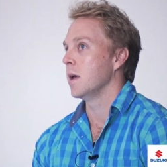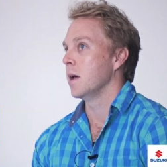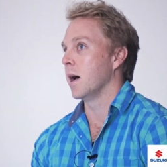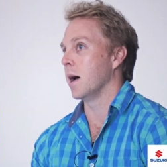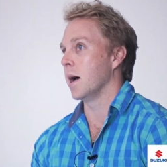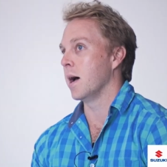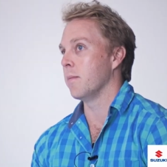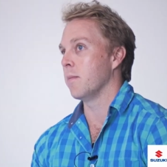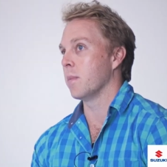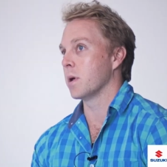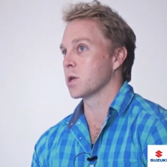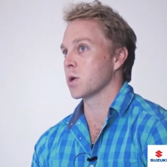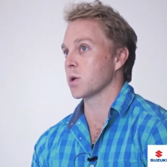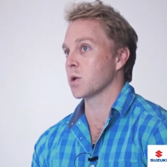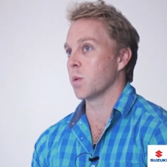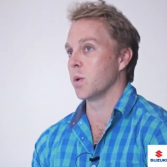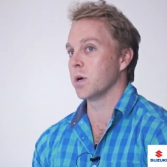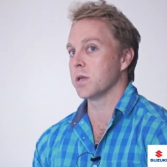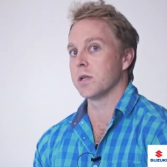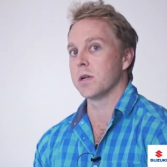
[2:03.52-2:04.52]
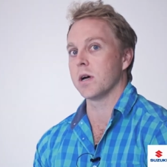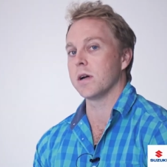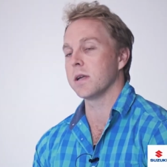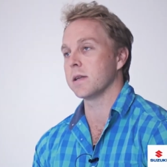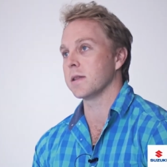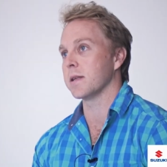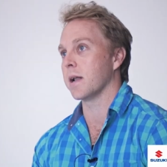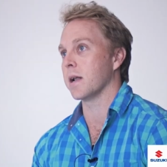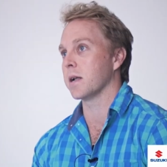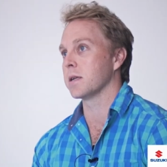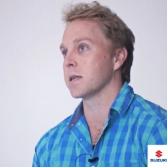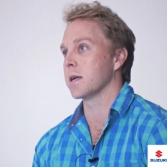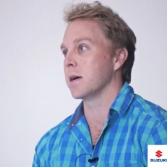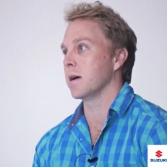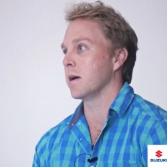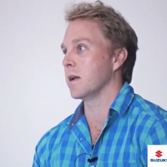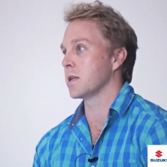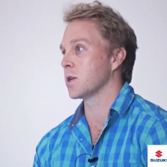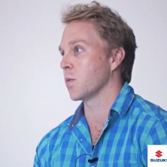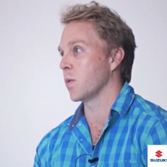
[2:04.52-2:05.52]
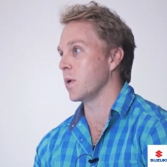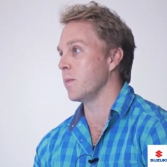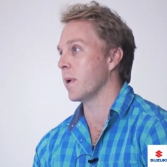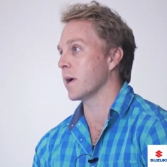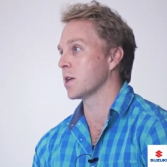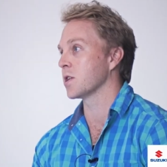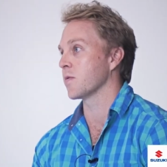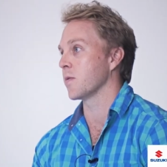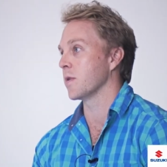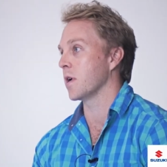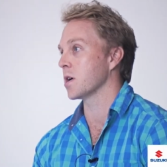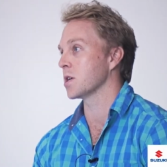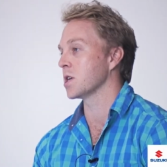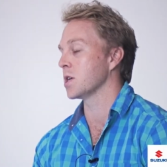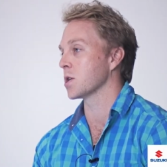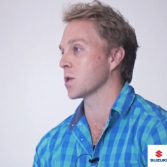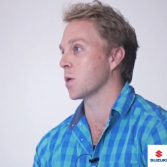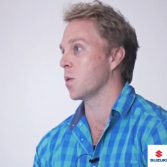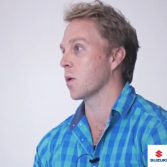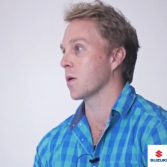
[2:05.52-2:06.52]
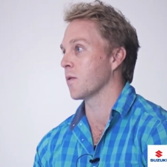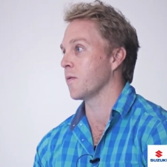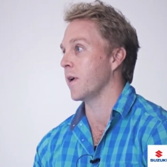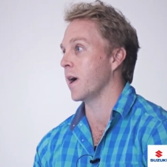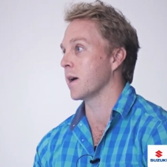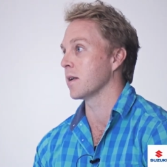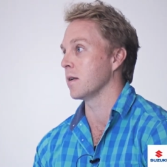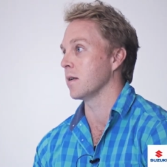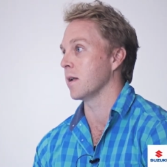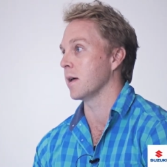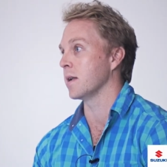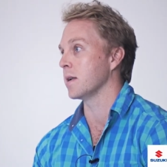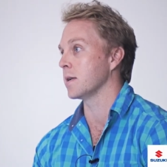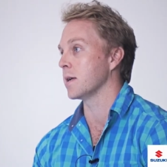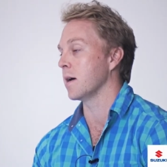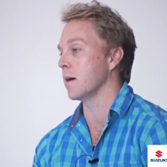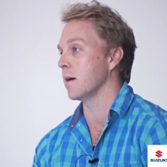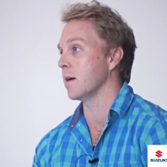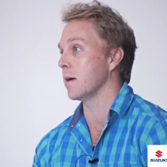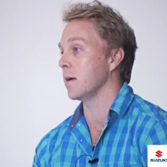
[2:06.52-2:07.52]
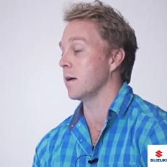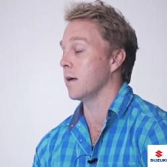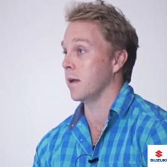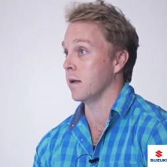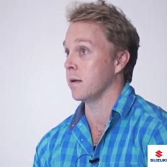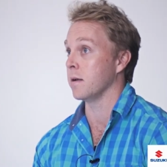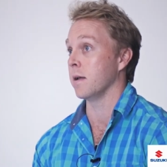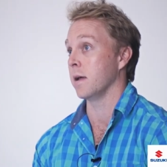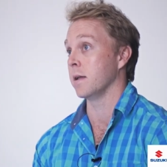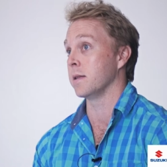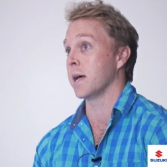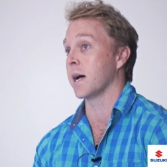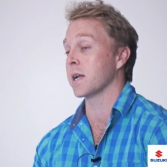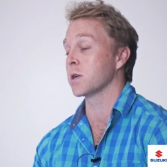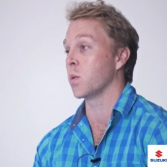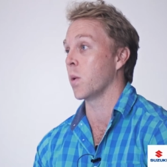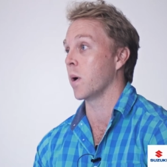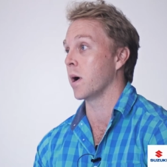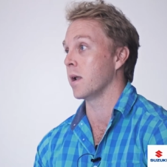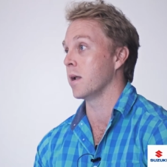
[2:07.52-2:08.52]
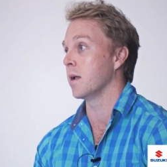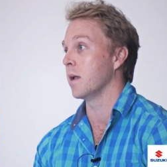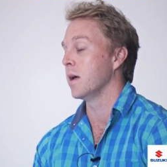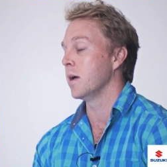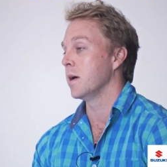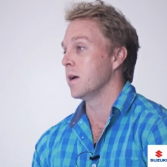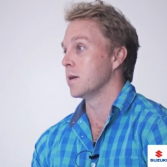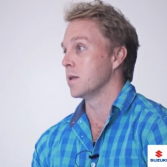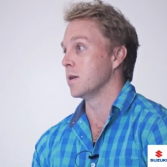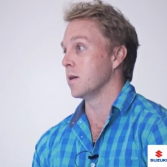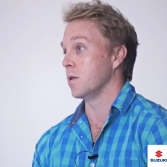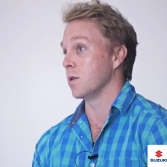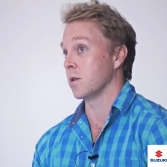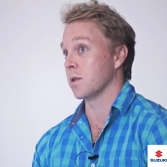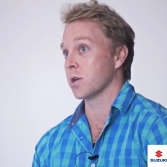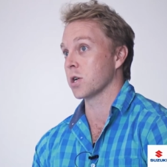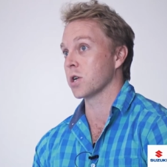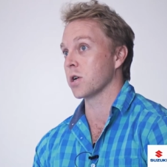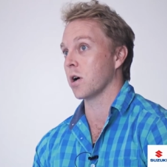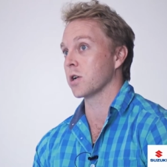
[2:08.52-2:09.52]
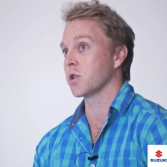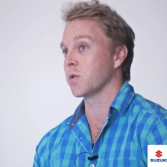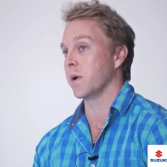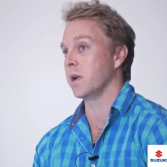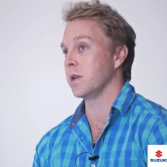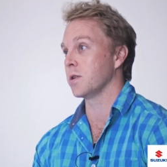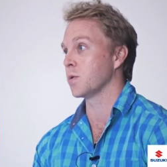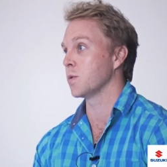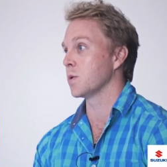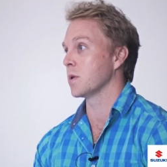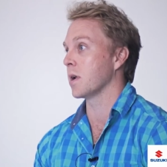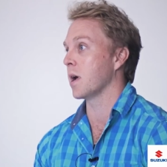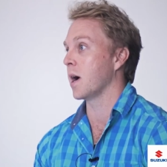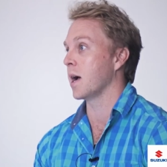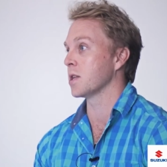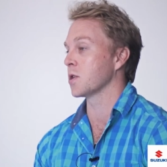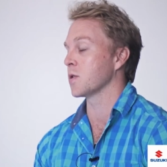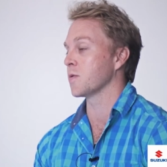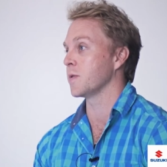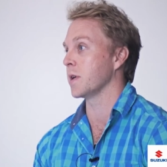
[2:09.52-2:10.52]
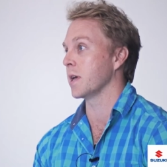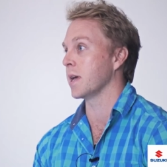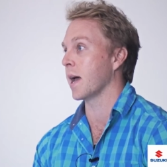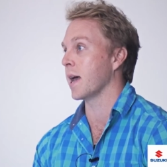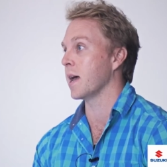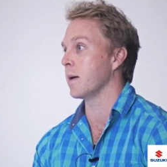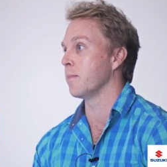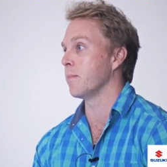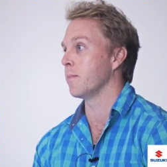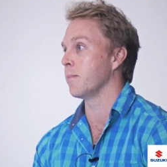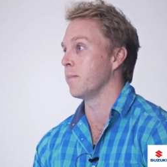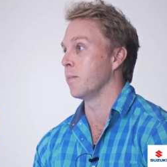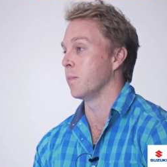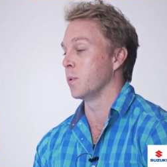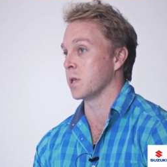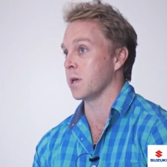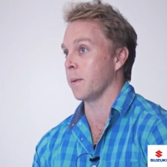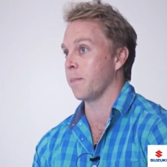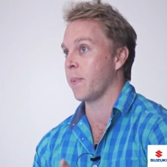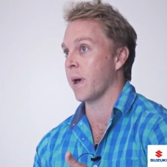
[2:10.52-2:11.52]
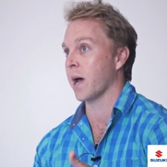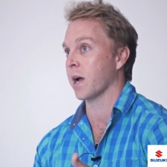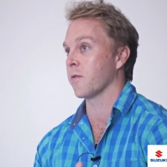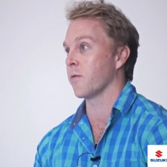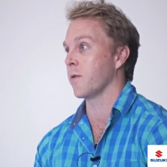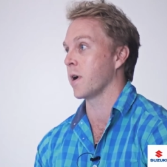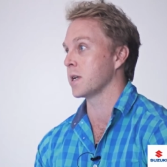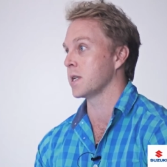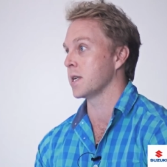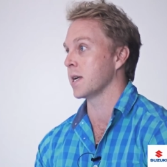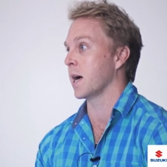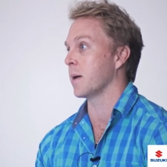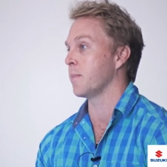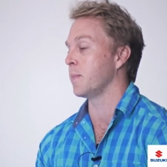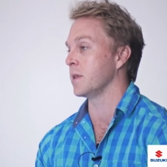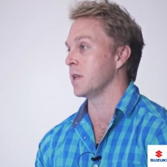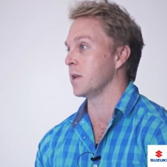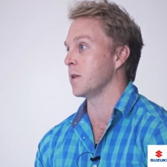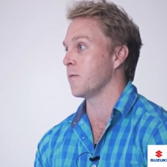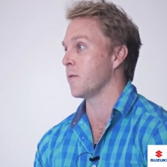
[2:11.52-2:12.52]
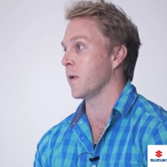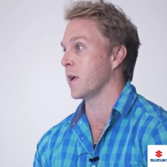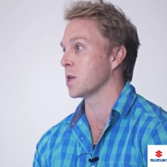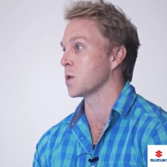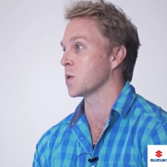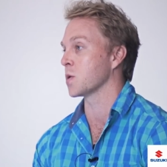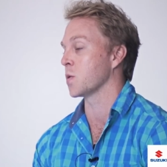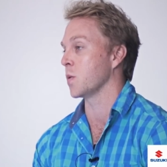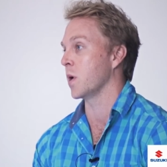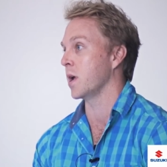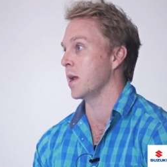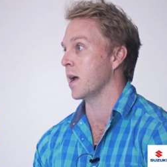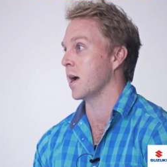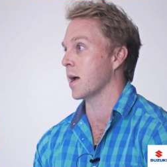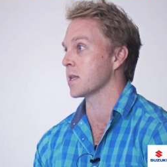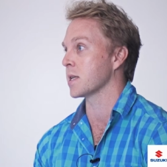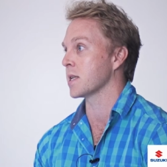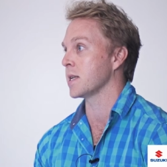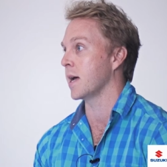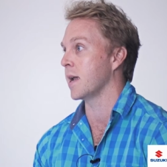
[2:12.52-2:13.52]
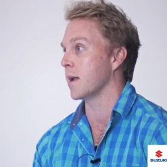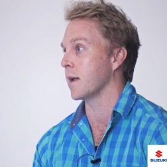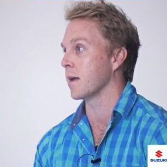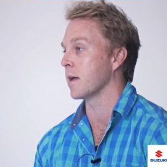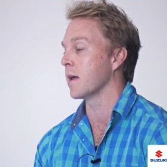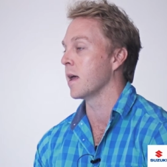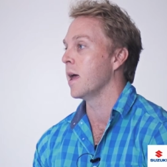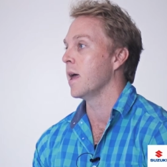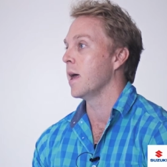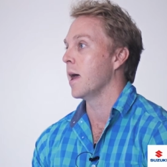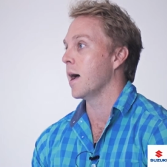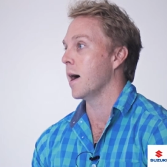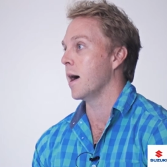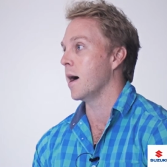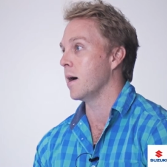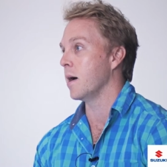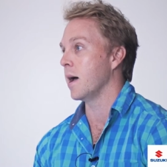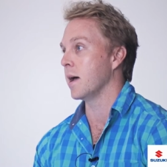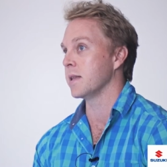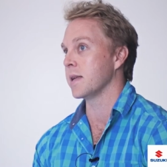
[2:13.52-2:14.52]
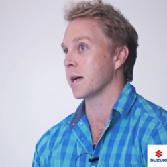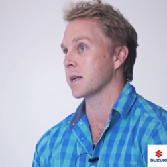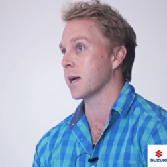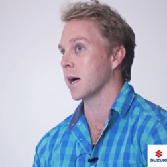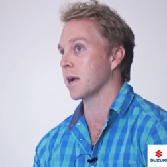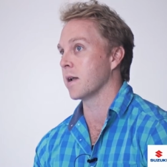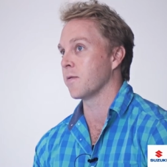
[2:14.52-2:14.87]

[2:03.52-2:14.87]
um, it's also worth noting that it's, uh, it's a rematch of last year's quarterfinal, and uh, in, in, that one, the, you know, the Sharks really threw the Lions off their game with their pack fronting up, and the defence was really outstanding. Yeah. Uh, and that kind